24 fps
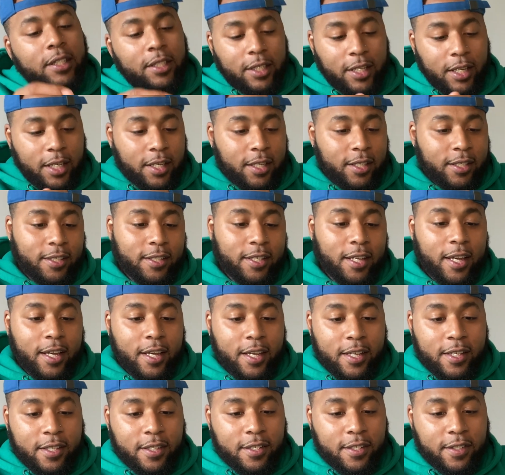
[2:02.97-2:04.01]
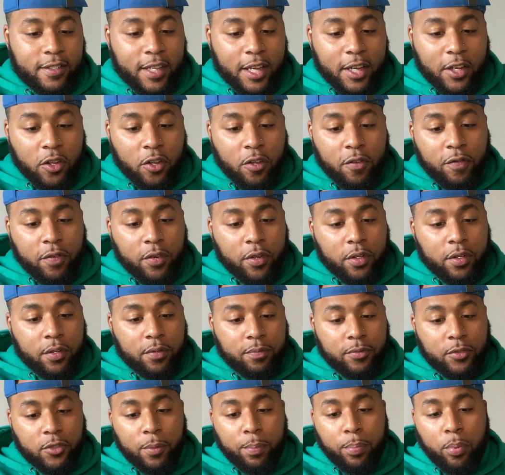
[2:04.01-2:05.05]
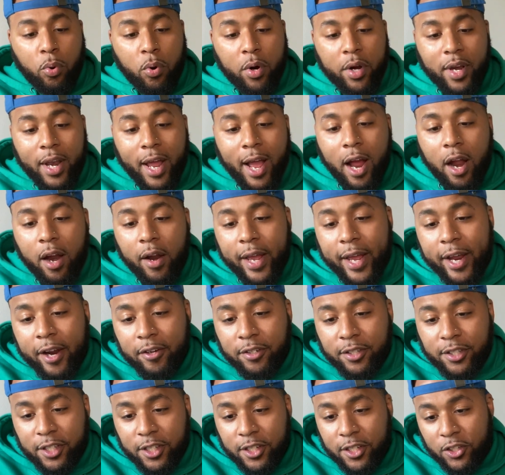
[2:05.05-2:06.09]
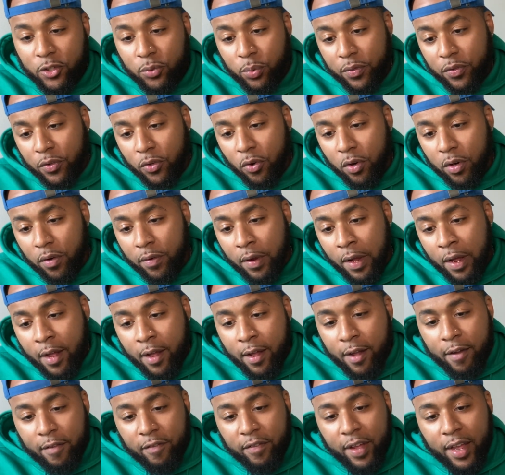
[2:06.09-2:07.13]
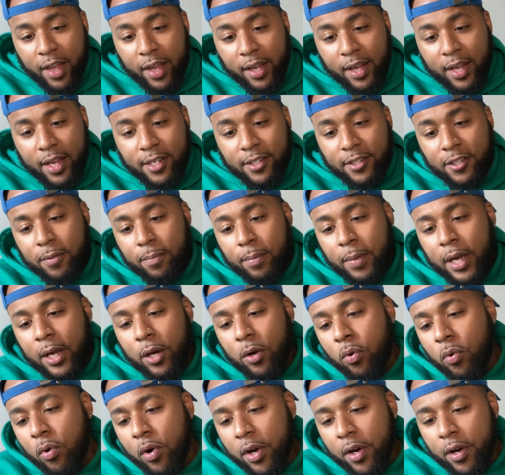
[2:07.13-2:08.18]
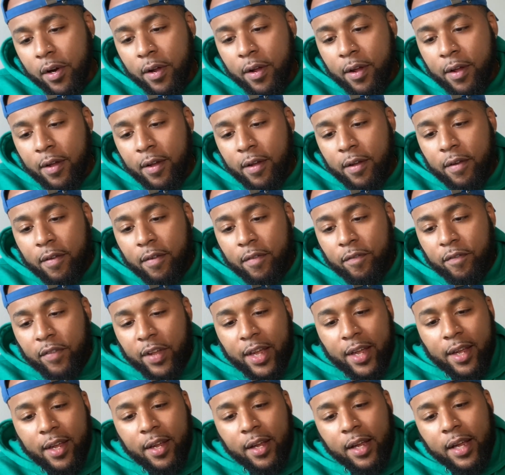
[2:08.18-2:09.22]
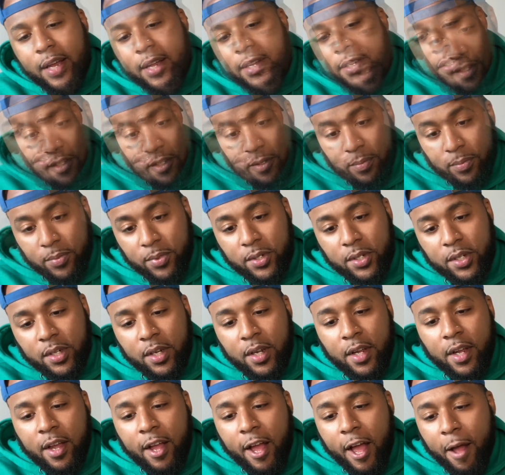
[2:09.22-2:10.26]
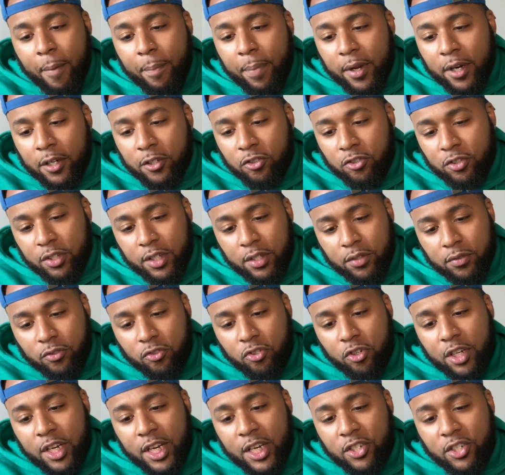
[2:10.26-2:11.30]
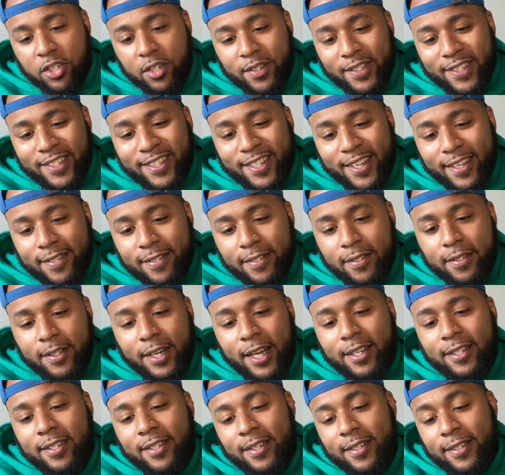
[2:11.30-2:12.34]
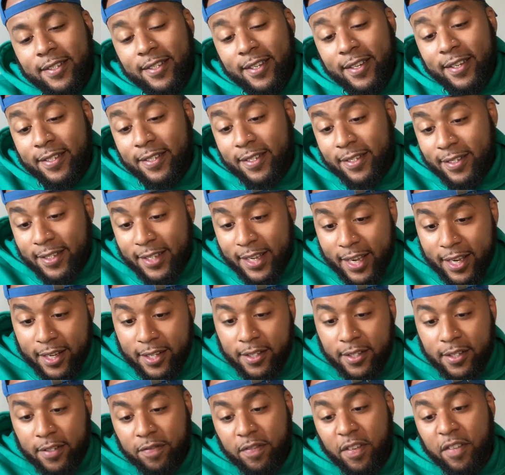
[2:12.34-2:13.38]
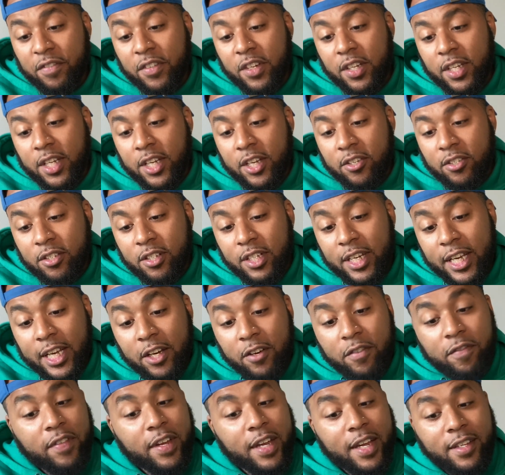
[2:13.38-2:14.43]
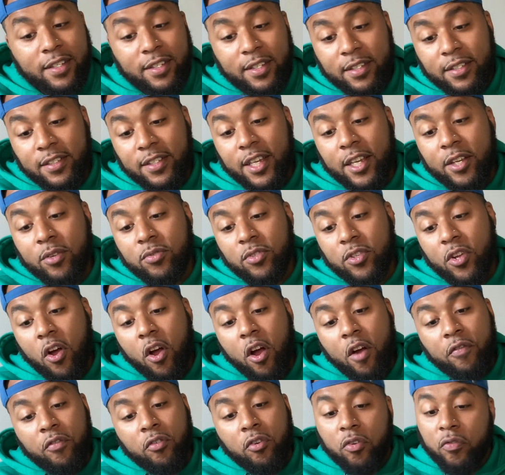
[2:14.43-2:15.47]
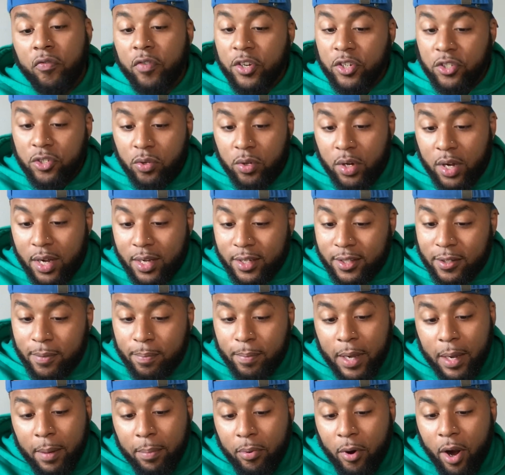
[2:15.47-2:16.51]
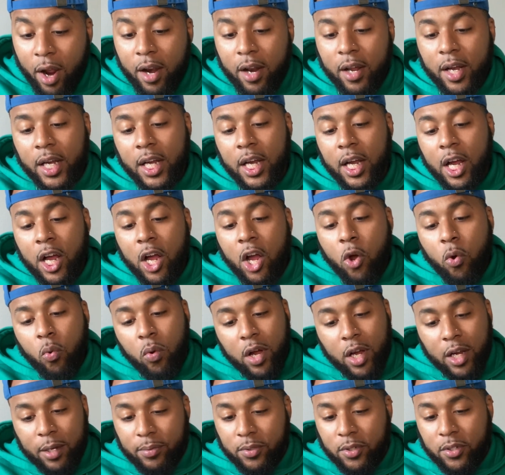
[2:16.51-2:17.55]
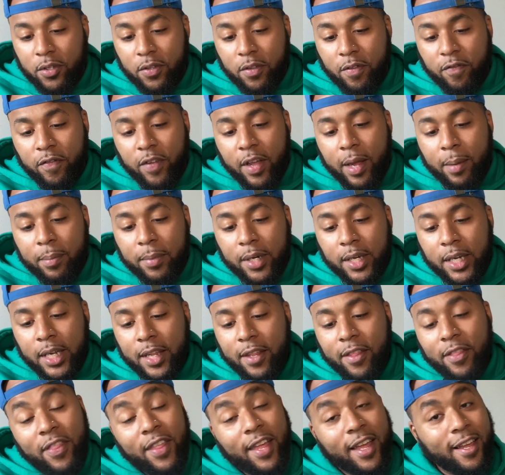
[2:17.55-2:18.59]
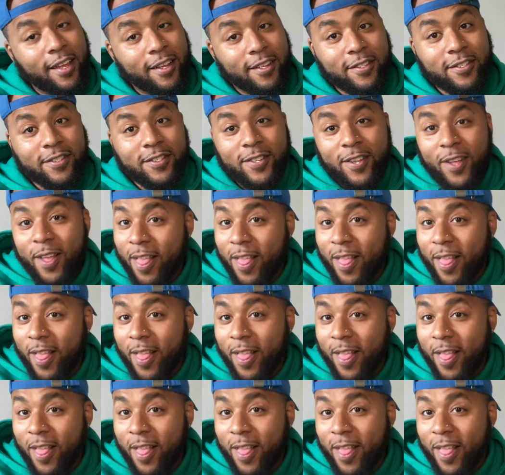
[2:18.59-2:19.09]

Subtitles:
And it says, thank you for supporting our heritage with your Van custom made order. Van Customs have been a tradition since 1966. 50 years later, Vans continues to offer original custom-made product. Welcome to the family. Thanks.